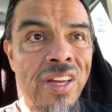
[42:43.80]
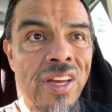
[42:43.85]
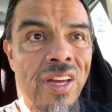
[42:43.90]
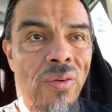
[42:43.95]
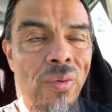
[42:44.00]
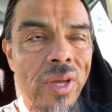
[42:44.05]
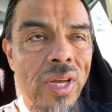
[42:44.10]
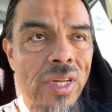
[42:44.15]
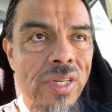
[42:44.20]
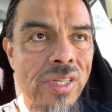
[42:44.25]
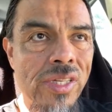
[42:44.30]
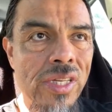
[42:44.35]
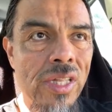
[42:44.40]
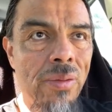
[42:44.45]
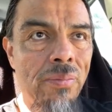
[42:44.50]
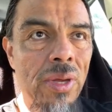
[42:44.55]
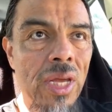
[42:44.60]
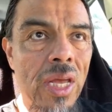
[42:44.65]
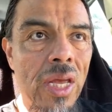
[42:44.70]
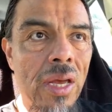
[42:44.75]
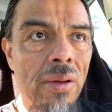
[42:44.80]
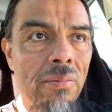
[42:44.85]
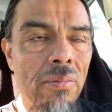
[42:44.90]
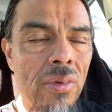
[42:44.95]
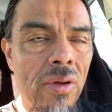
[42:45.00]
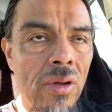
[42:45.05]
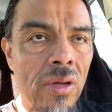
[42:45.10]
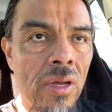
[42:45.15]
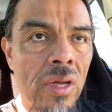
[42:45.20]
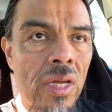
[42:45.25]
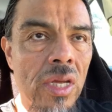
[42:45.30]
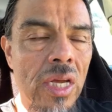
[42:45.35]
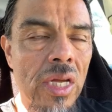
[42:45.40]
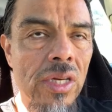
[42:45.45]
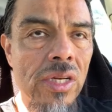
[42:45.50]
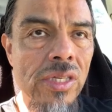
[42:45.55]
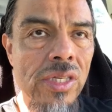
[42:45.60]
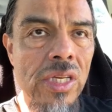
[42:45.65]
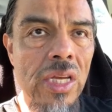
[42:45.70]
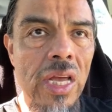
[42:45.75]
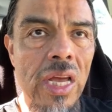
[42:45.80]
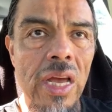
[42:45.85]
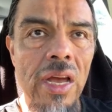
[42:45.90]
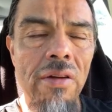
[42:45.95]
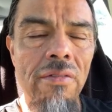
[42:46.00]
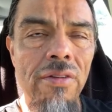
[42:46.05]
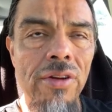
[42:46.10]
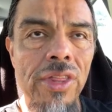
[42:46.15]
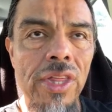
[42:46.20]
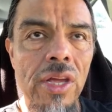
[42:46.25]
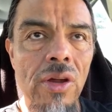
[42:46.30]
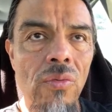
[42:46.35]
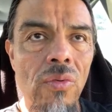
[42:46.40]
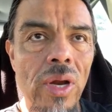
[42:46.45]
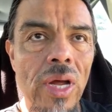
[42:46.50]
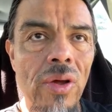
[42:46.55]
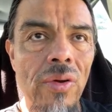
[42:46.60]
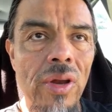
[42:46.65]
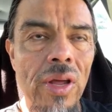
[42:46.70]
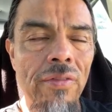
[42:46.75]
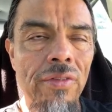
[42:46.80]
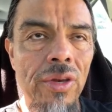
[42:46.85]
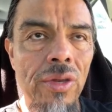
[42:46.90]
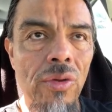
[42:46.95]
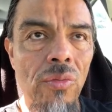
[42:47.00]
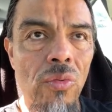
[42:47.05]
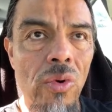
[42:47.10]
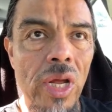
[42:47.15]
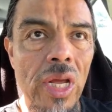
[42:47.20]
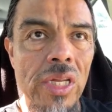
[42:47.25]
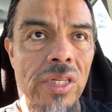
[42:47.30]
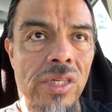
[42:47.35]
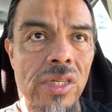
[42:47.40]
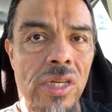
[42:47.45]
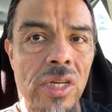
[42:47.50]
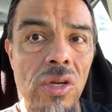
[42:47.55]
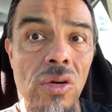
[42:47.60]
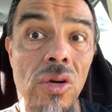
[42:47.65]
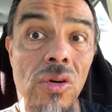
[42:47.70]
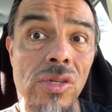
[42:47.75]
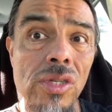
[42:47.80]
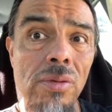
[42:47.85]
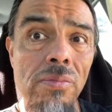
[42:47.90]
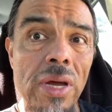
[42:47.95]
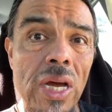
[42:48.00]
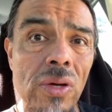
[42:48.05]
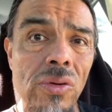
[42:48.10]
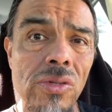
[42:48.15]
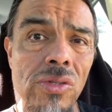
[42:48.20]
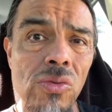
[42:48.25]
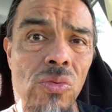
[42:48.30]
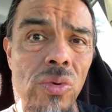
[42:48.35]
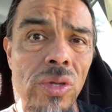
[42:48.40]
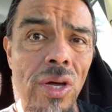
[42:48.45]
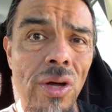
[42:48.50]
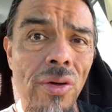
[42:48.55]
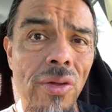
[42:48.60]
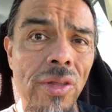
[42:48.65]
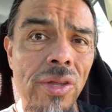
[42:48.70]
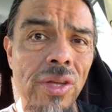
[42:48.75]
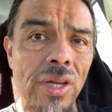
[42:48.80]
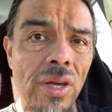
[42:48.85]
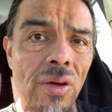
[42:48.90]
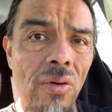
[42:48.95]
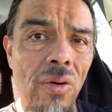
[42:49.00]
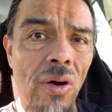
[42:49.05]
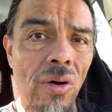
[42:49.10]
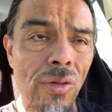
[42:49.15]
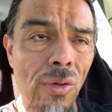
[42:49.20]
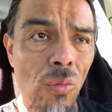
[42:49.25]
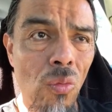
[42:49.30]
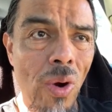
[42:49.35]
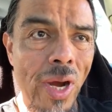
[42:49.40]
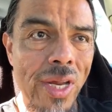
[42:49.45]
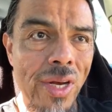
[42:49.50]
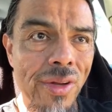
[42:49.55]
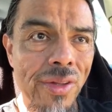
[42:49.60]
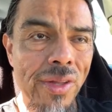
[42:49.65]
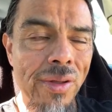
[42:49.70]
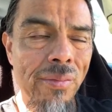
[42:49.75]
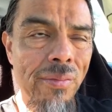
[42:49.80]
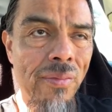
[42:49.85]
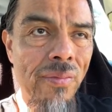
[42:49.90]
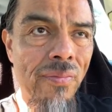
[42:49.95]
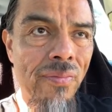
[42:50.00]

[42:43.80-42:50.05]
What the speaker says: We got to see the big M. Got to see everything around after the rains. Did you notice the mountains with all the white on them?